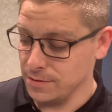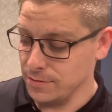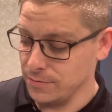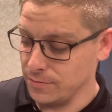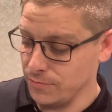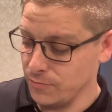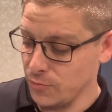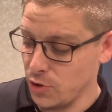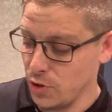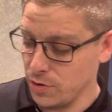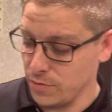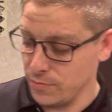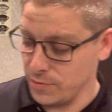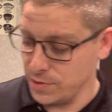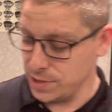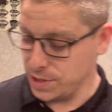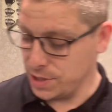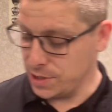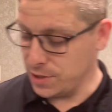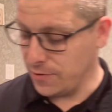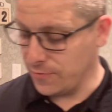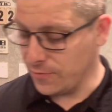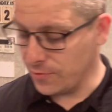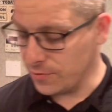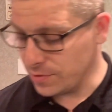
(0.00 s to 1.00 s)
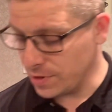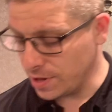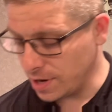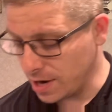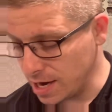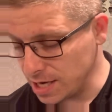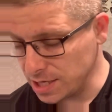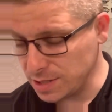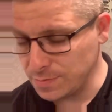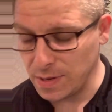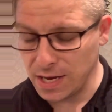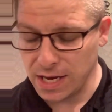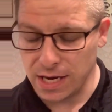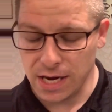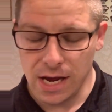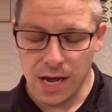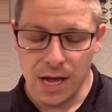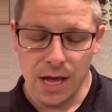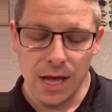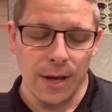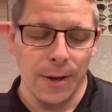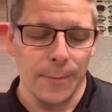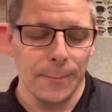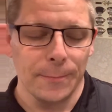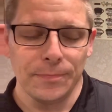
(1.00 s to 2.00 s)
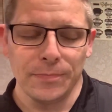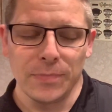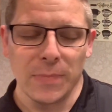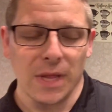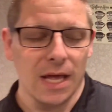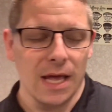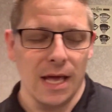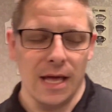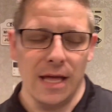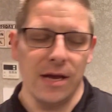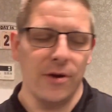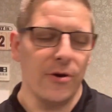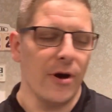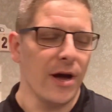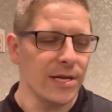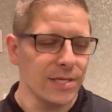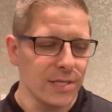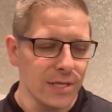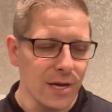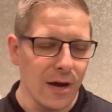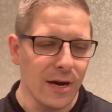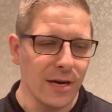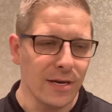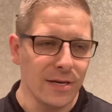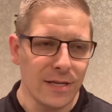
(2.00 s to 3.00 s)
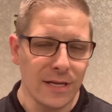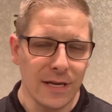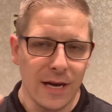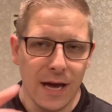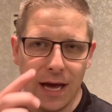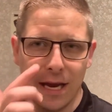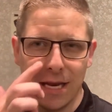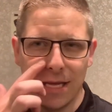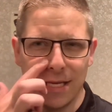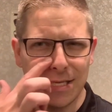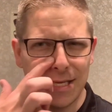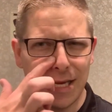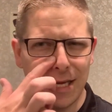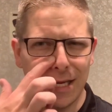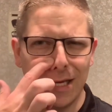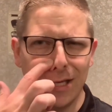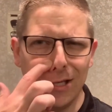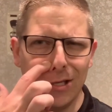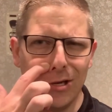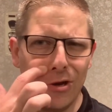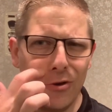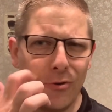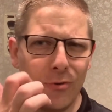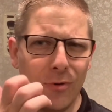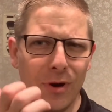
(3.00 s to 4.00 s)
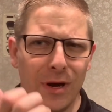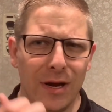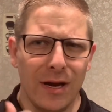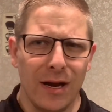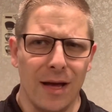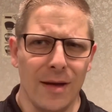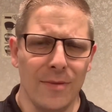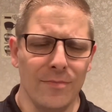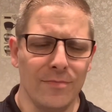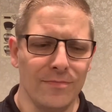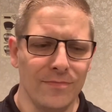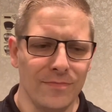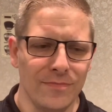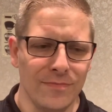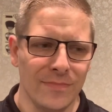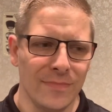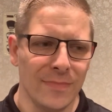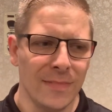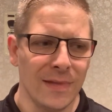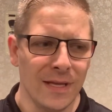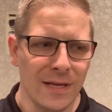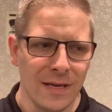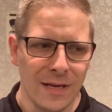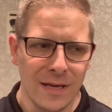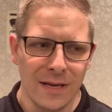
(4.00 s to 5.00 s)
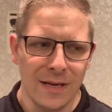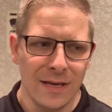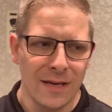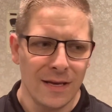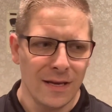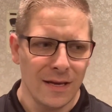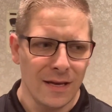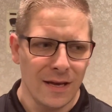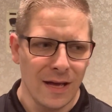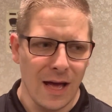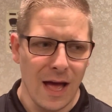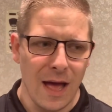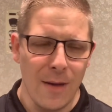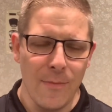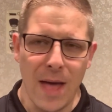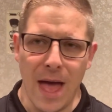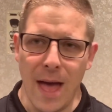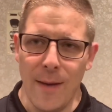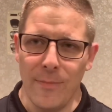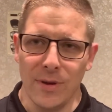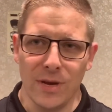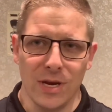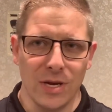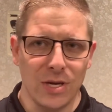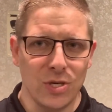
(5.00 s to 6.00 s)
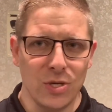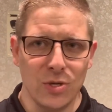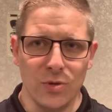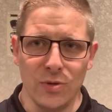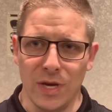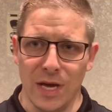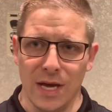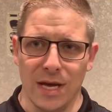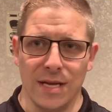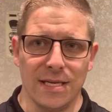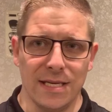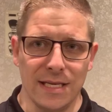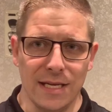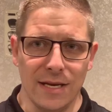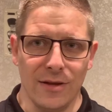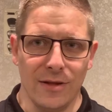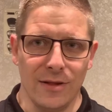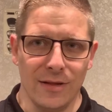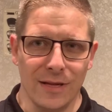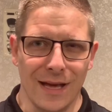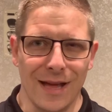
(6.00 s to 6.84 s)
Well, it was silver that I spent. Anyway, I was talking to the guy, and he's like, you know what, I'm happy to do you a deal.